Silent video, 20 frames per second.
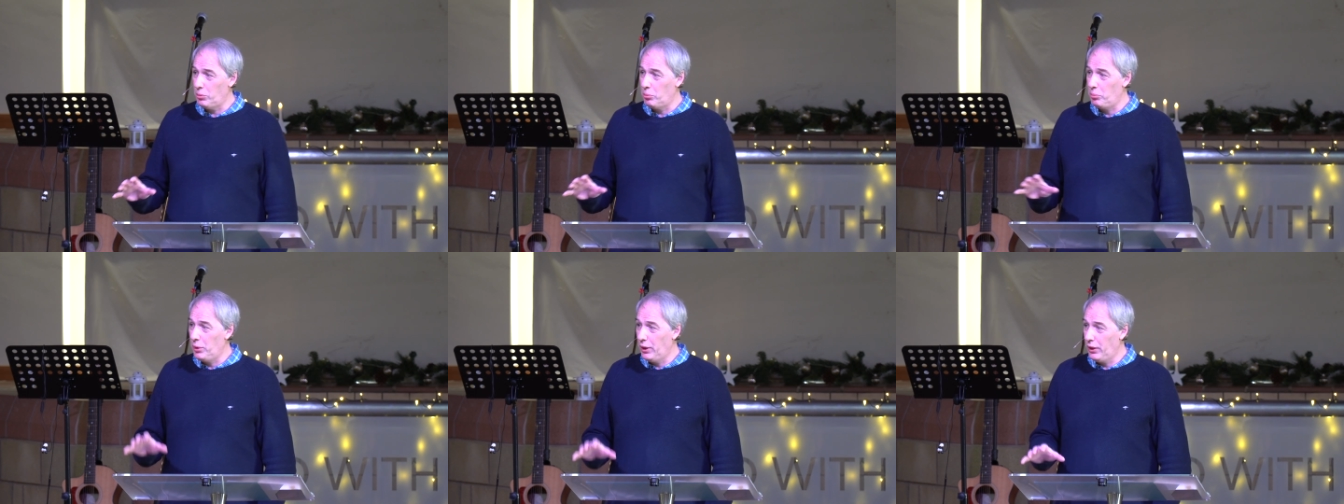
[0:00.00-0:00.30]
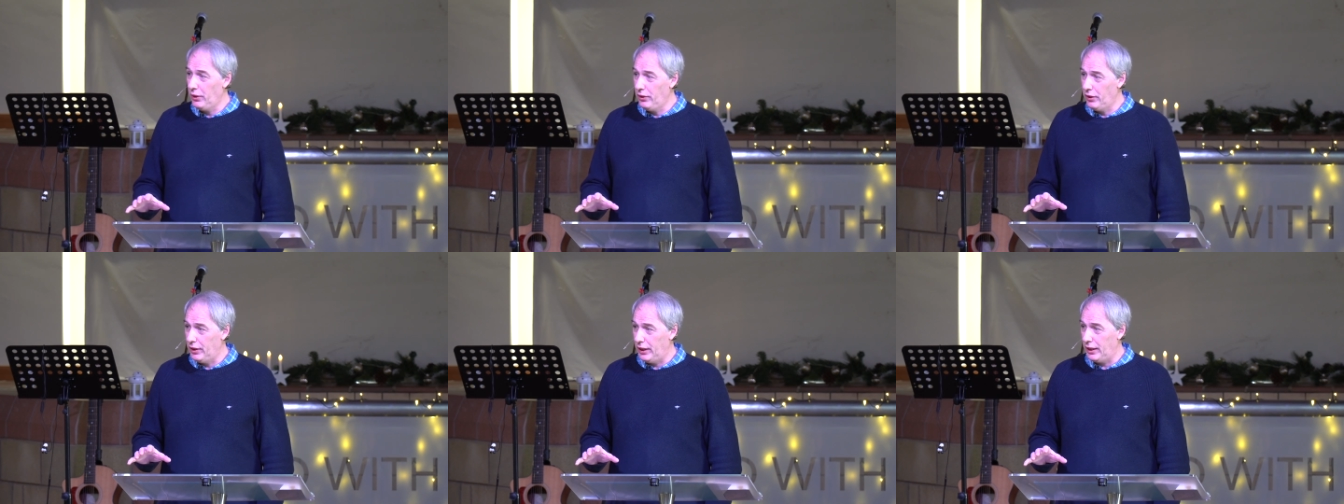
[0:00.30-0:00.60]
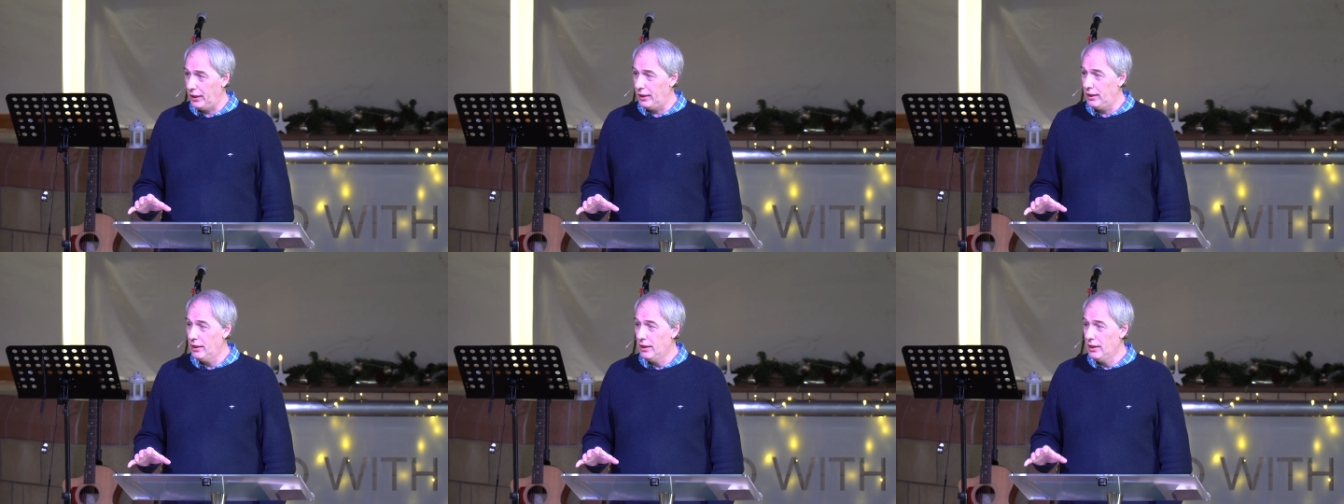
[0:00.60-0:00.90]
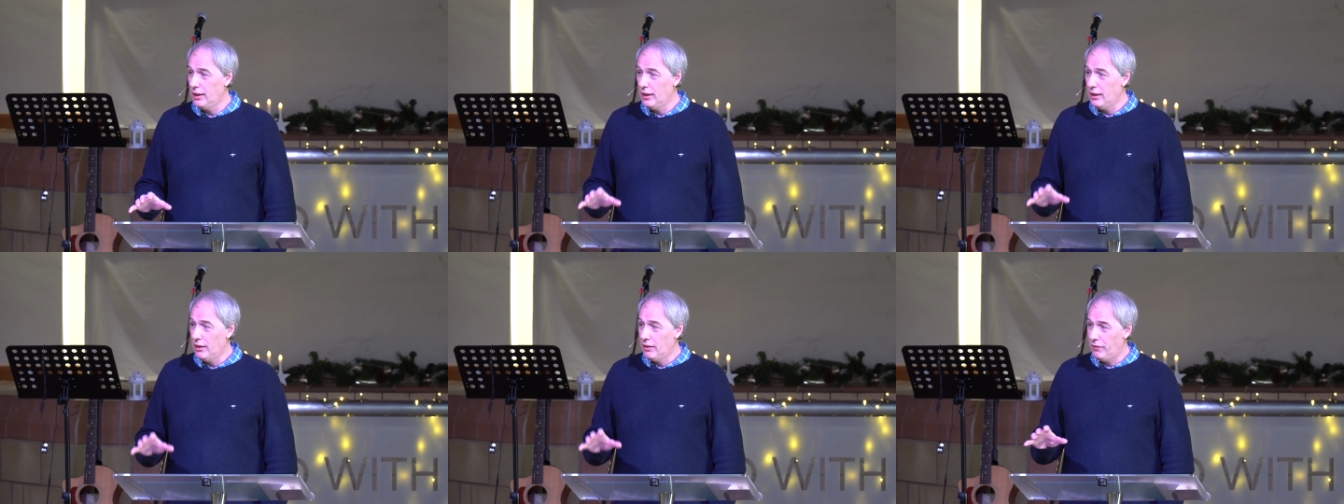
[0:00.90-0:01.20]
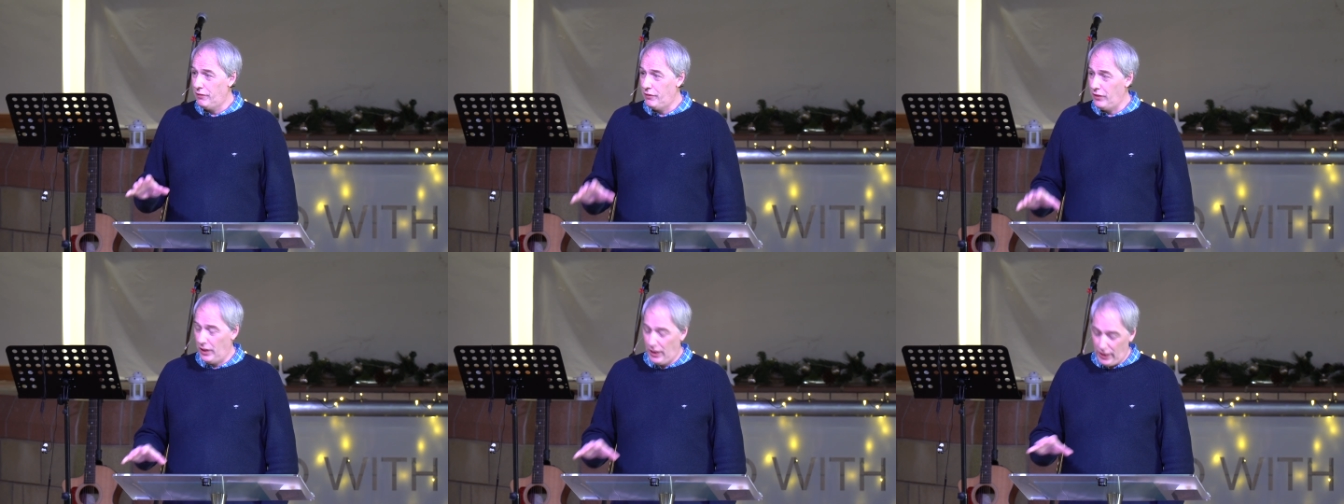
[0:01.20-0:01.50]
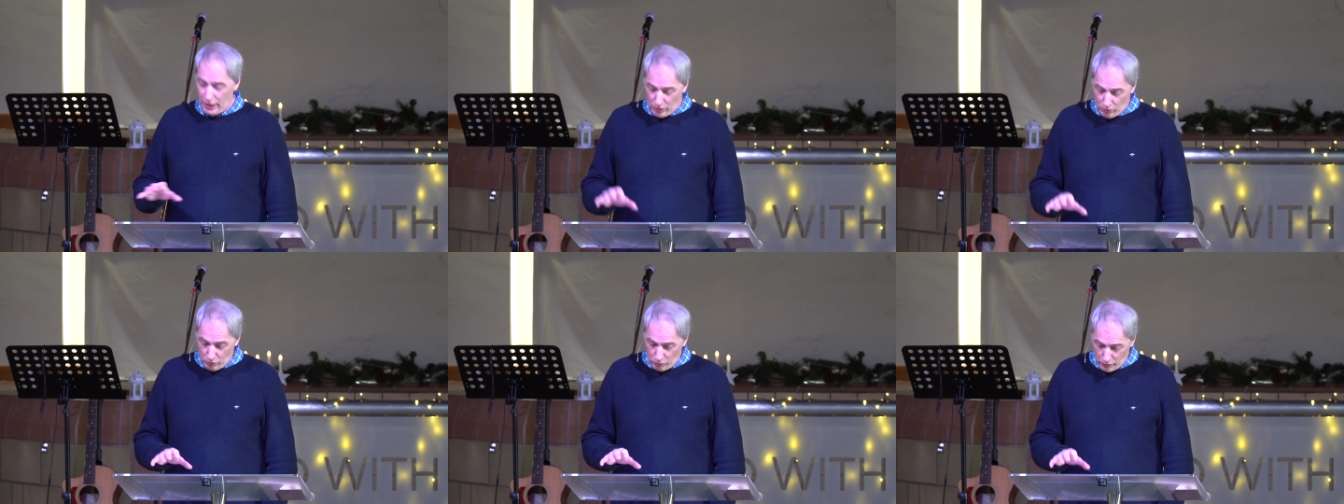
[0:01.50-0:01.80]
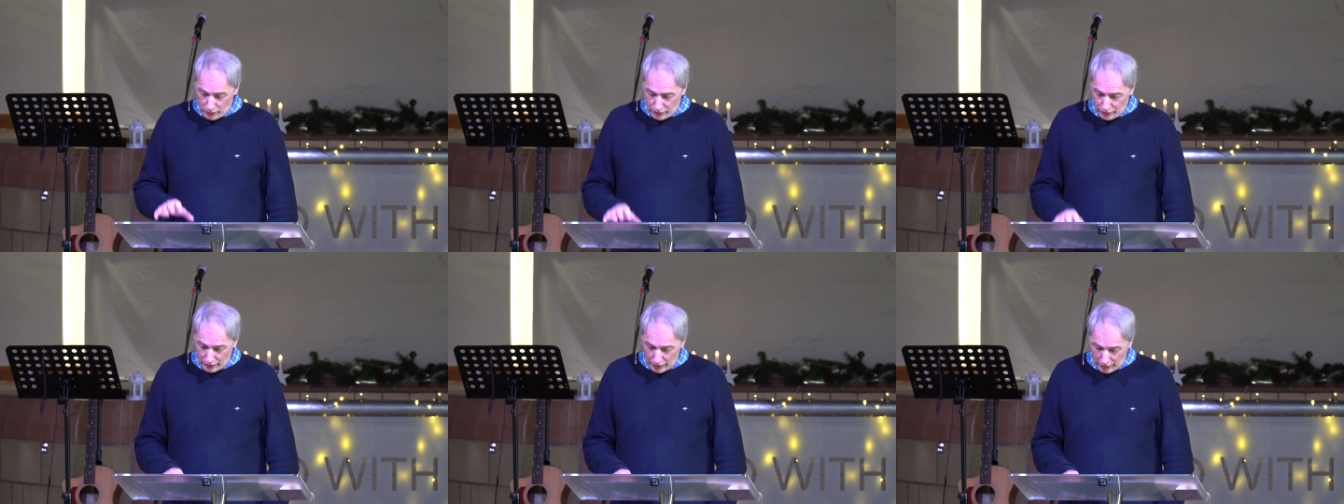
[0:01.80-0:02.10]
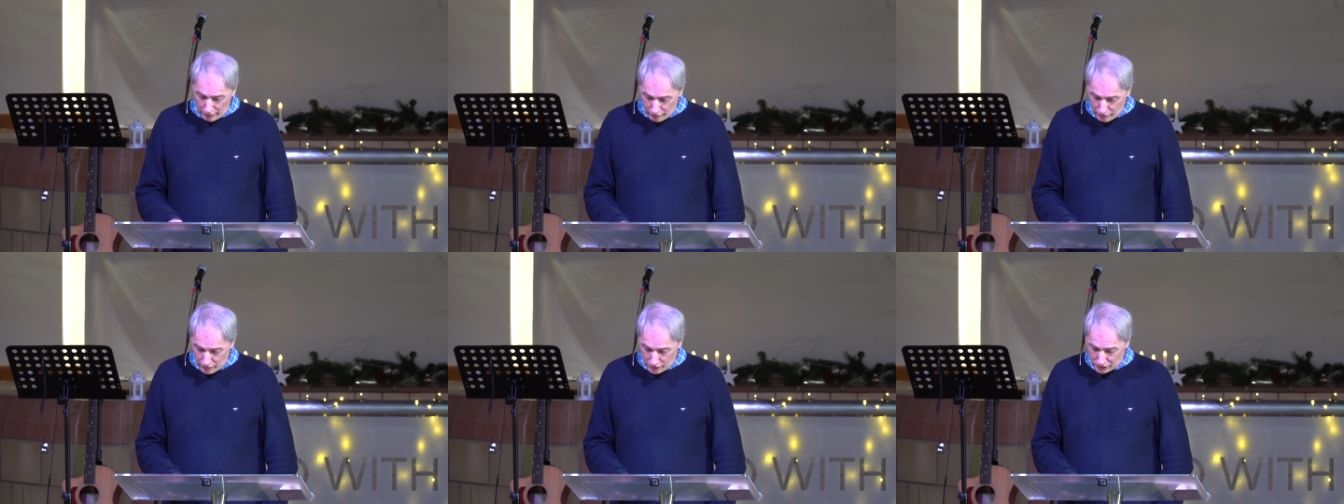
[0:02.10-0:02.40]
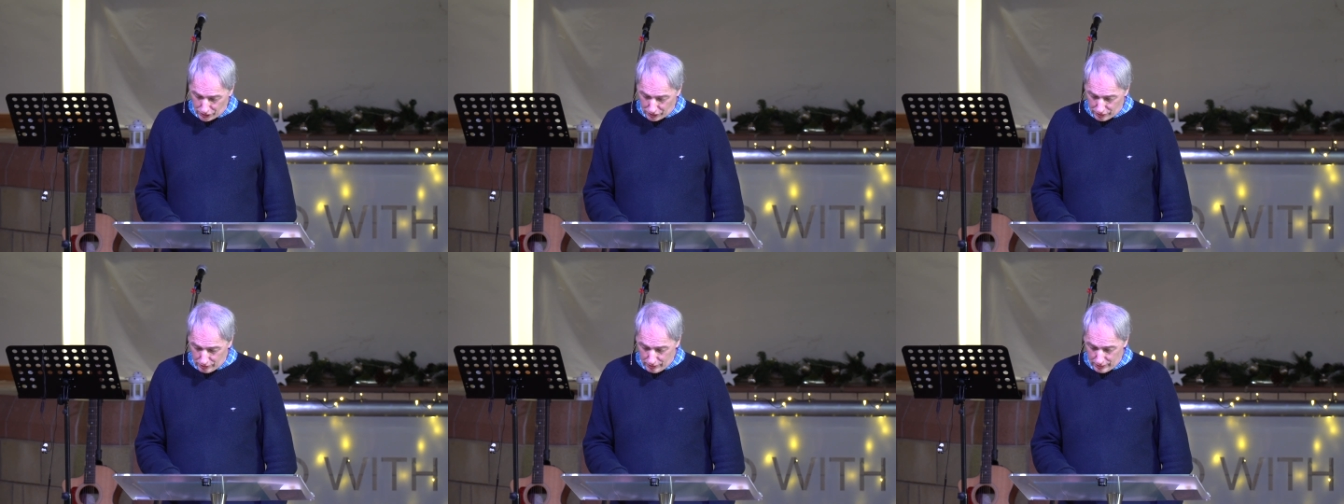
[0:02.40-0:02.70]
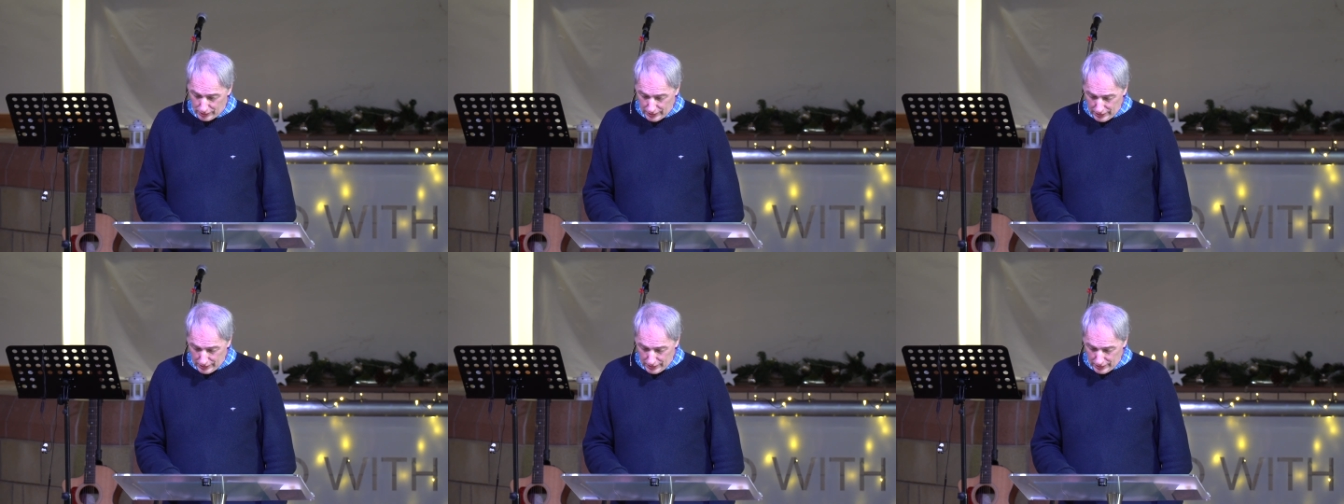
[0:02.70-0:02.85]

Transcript: building fit in with that vision